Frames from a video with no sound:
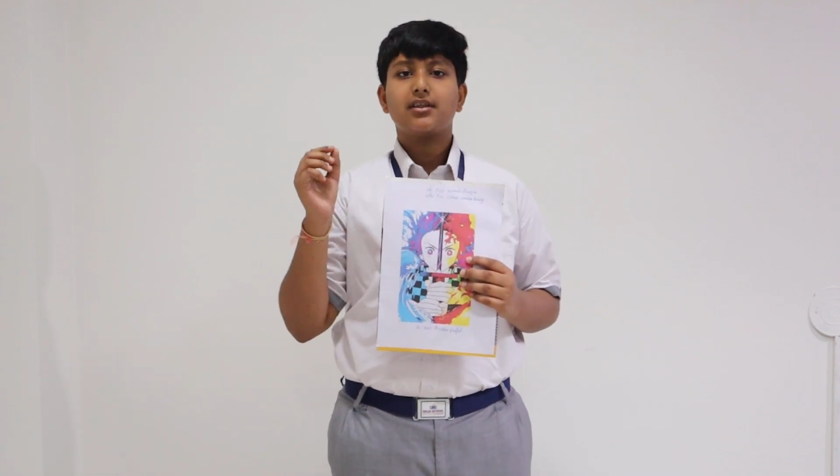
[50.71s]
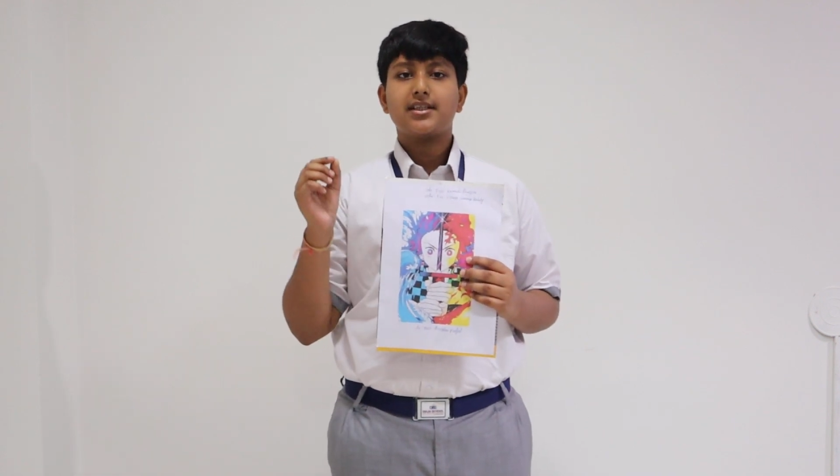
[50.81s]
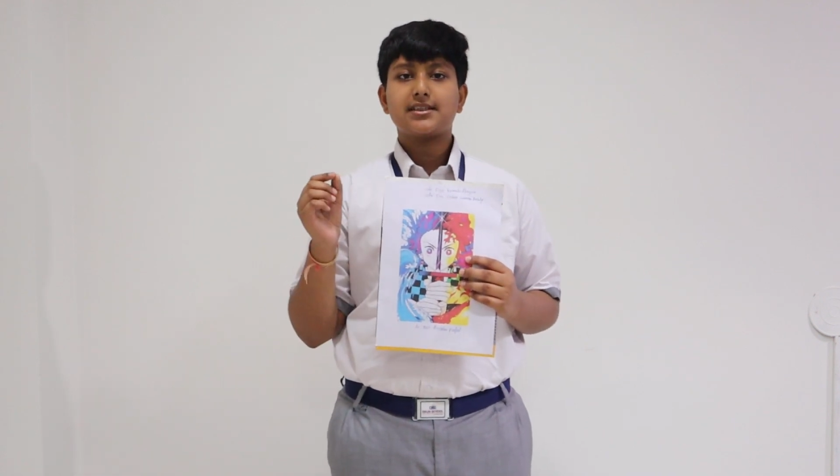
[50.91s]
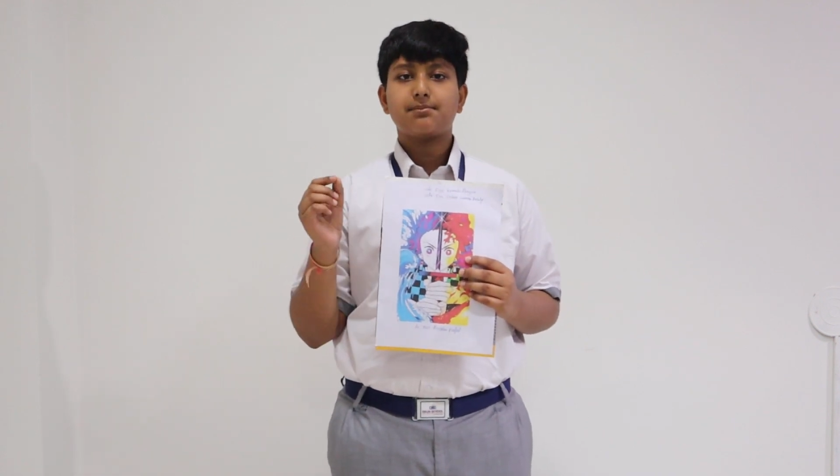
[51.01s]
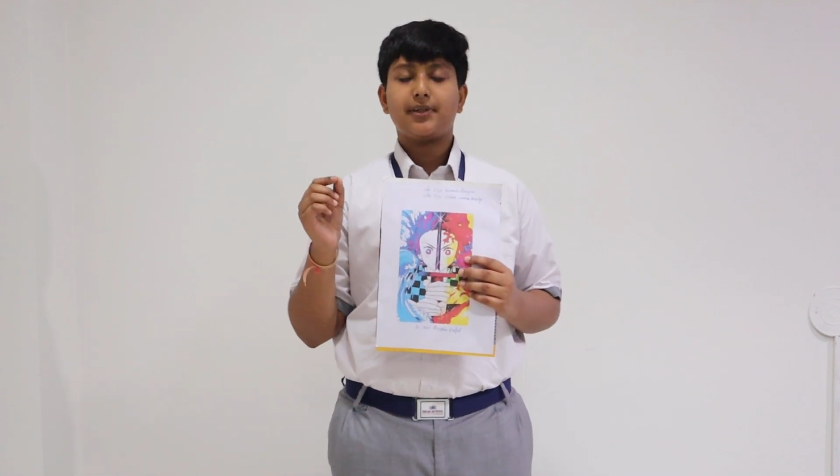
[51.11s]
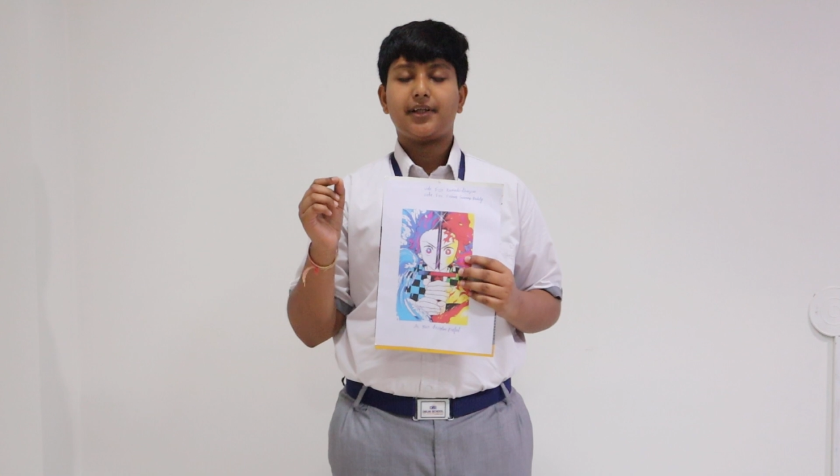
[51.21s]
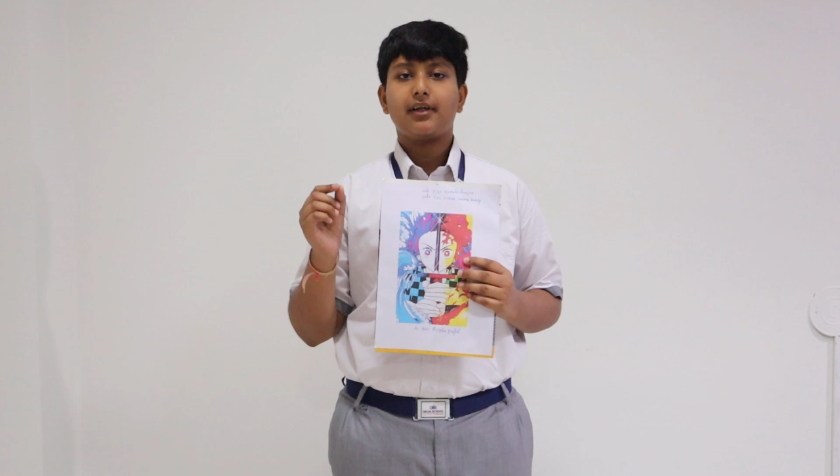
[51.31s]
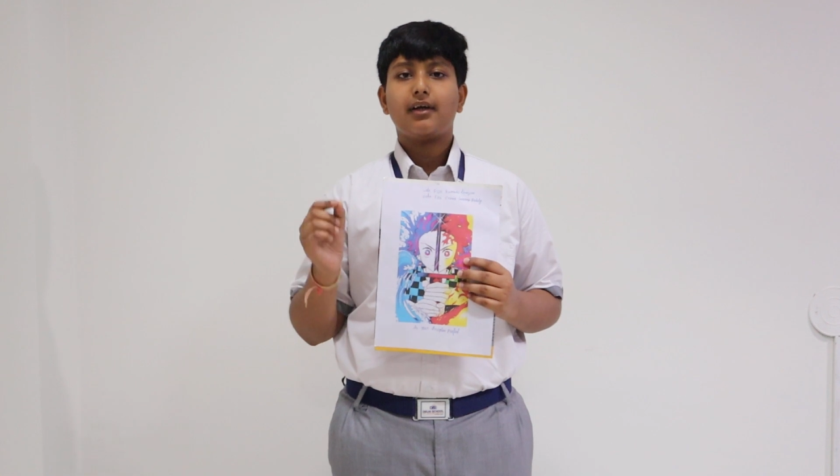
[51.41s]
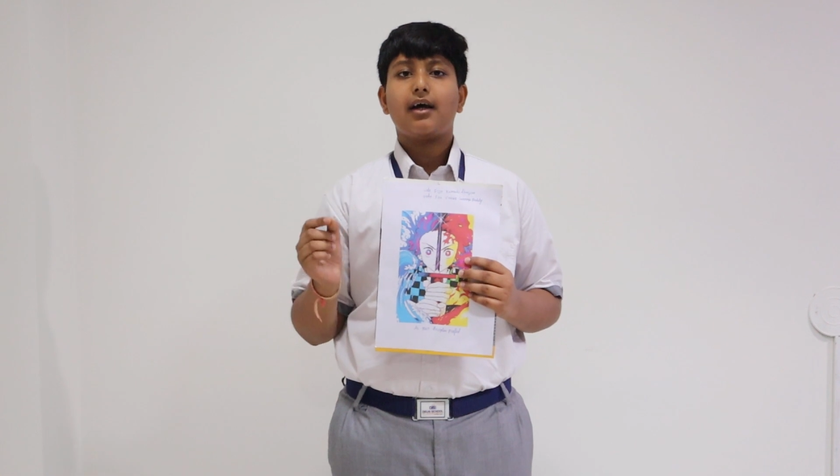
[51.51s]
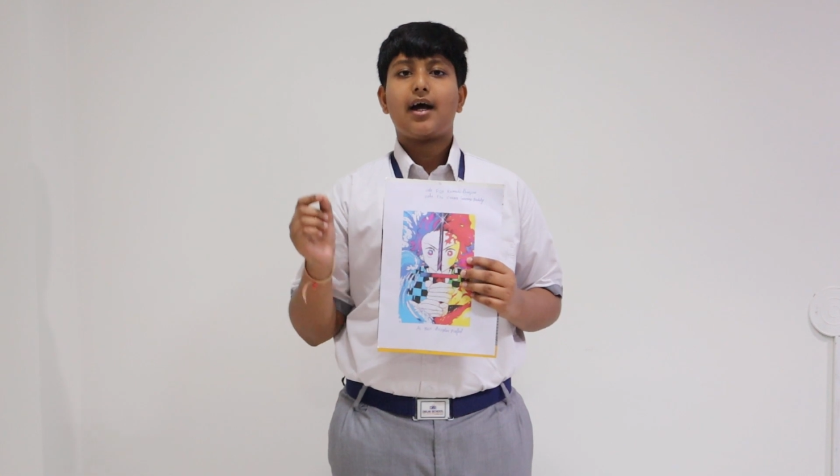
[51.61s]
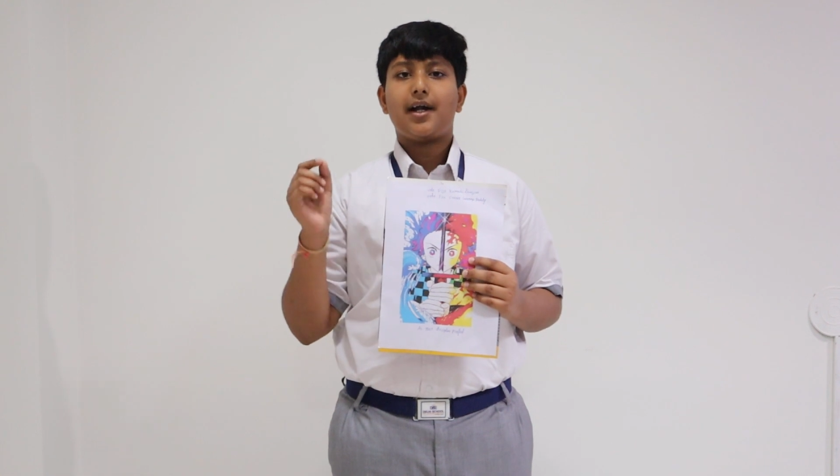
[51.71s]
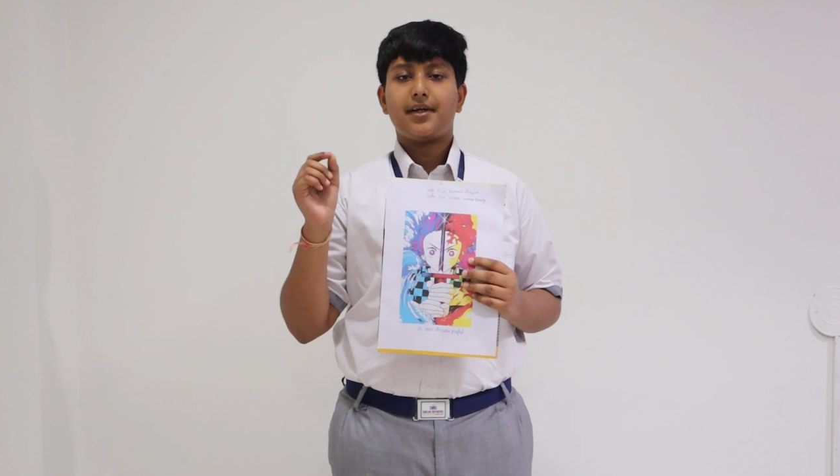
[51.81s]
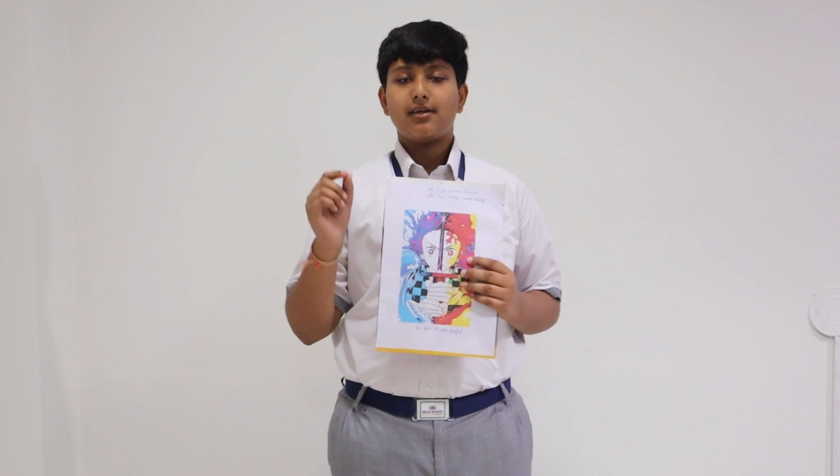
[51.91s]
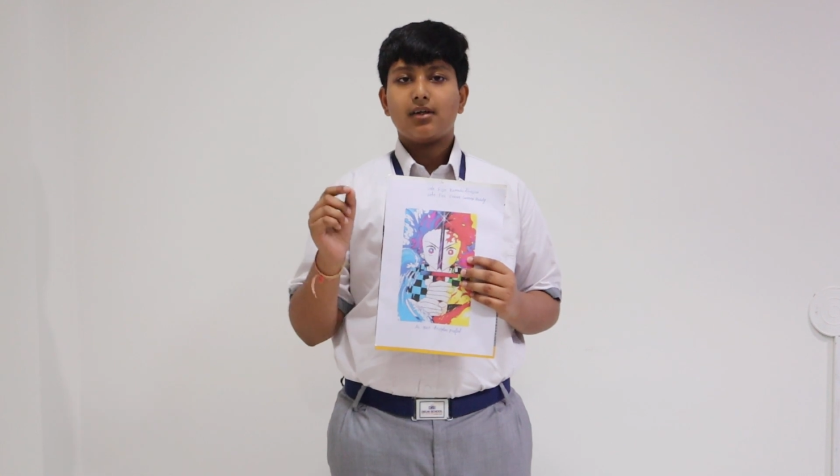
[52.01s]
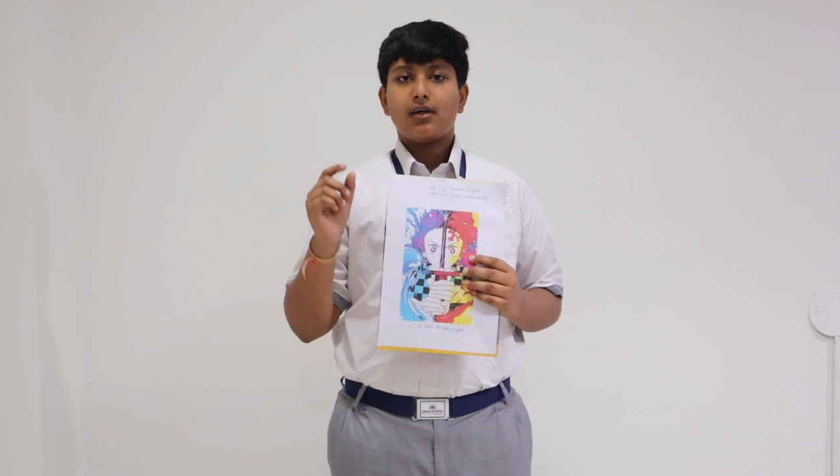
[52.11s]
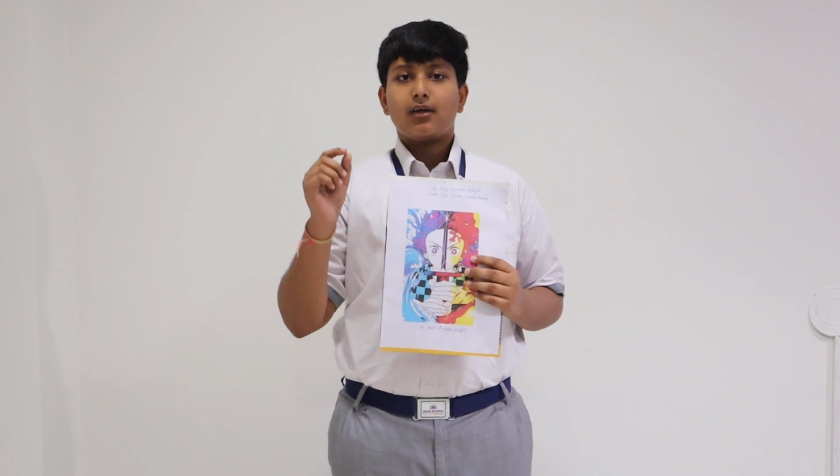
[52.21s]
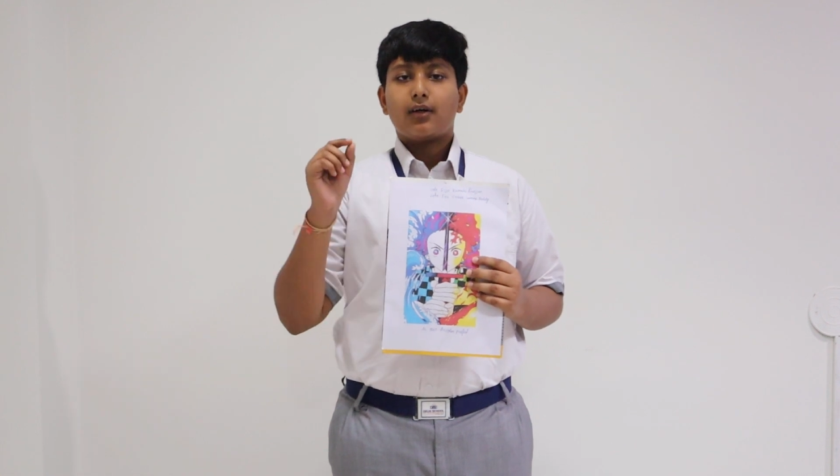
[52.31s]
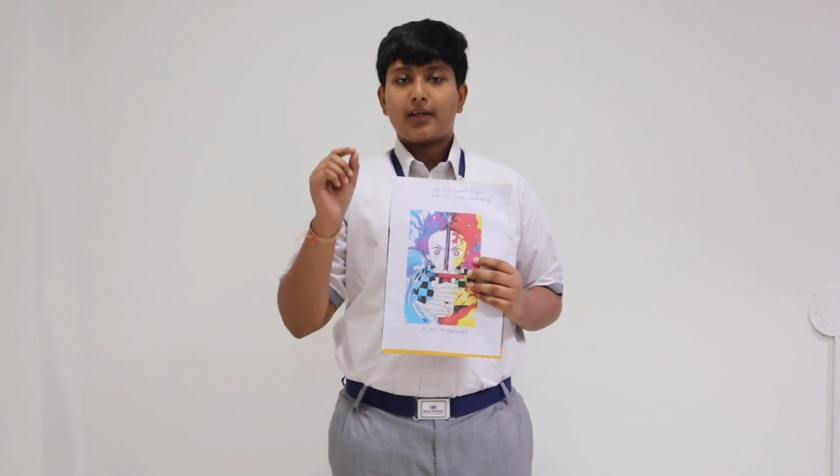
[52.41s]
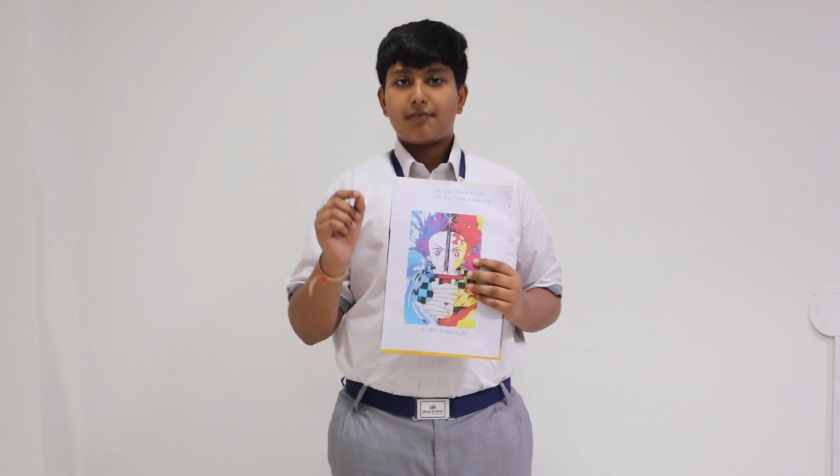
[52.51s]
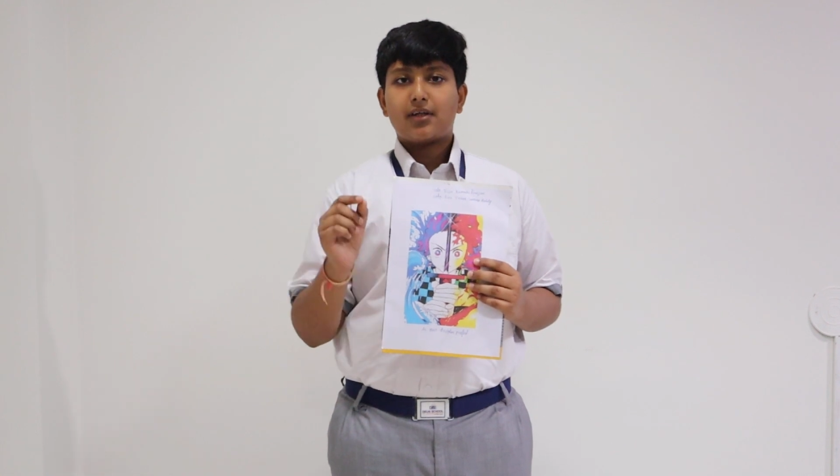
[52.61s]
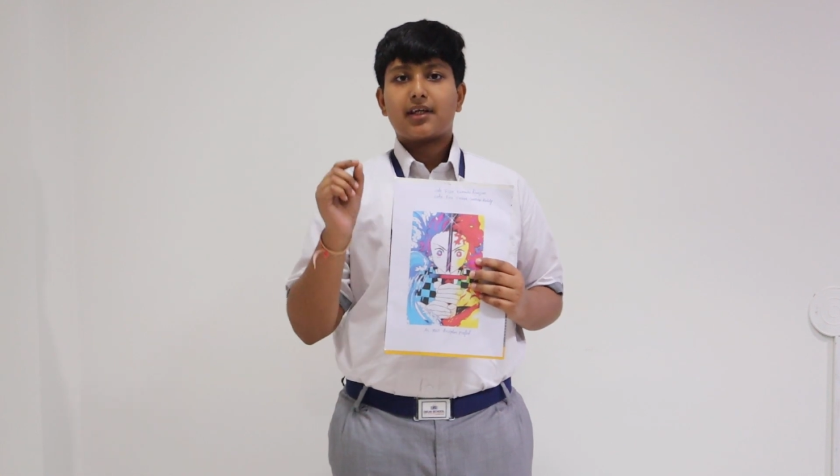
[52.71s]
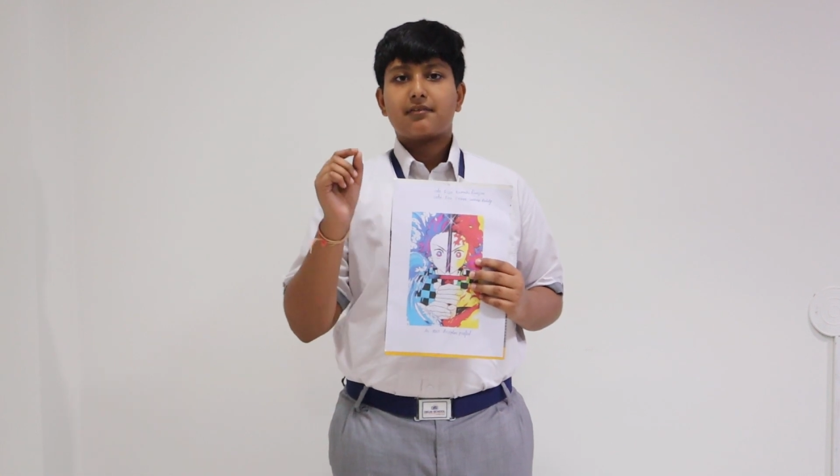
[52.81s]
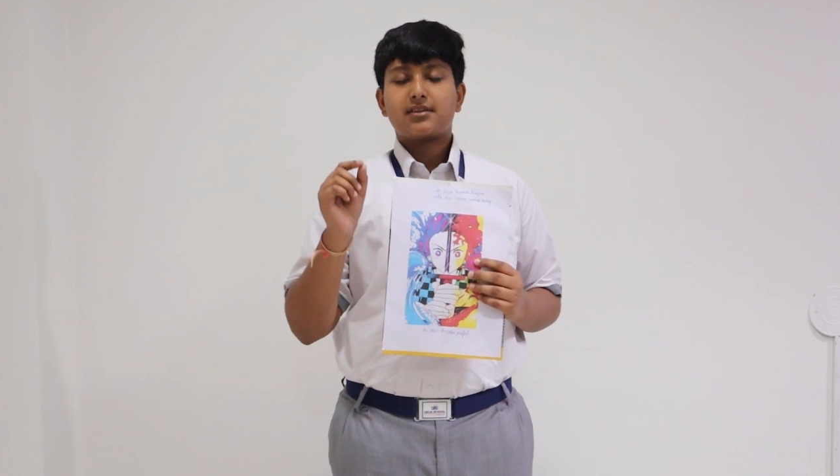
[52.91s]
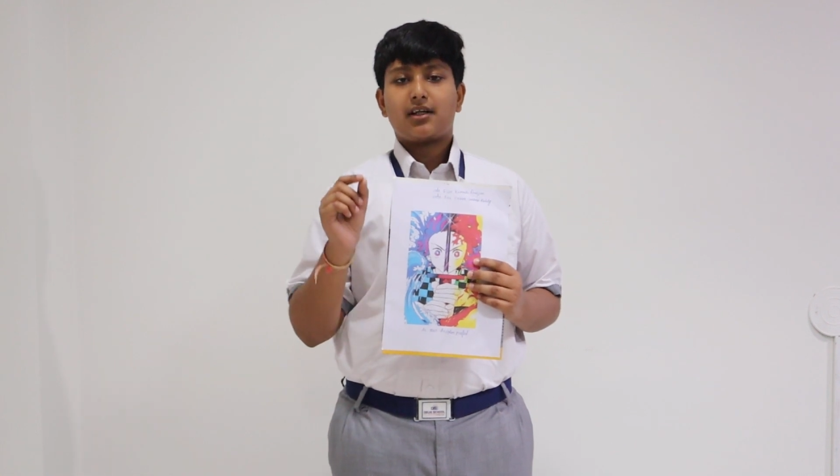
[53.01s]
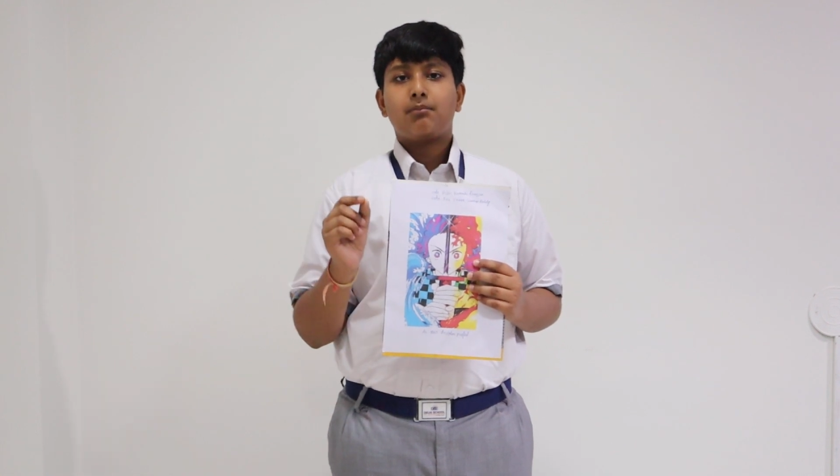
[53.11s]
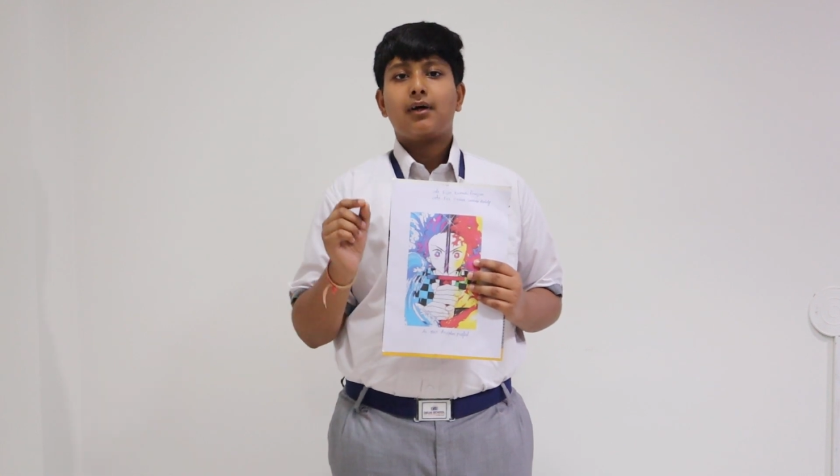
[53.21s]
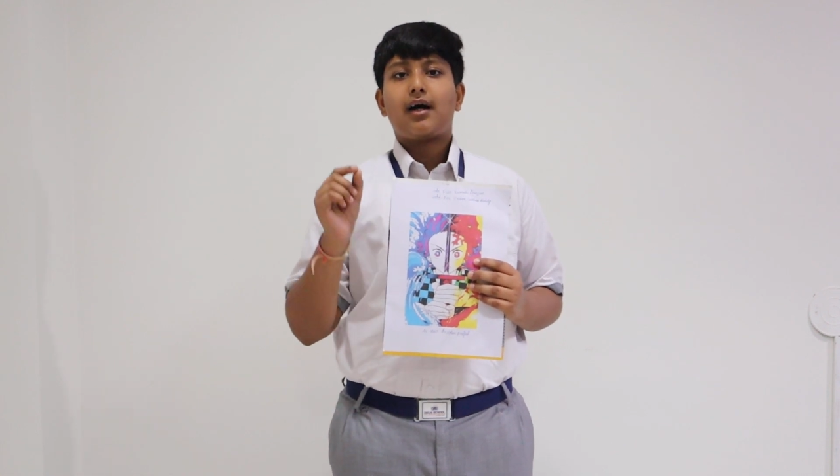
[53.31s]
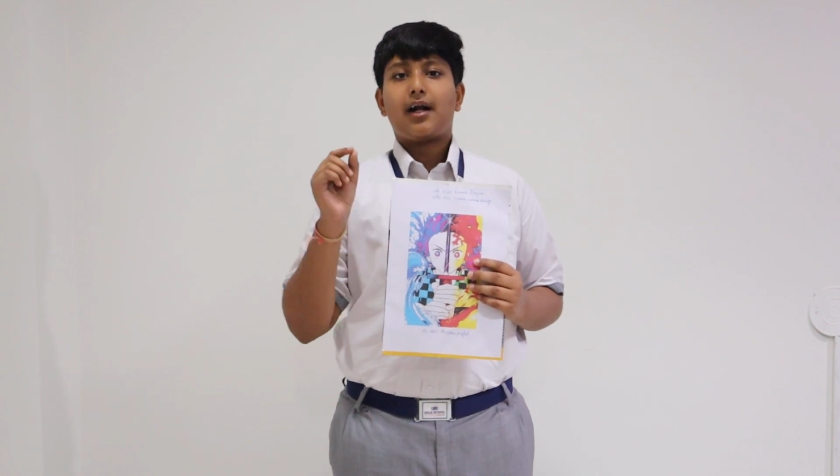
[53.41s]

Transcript: disciplined, and never gives up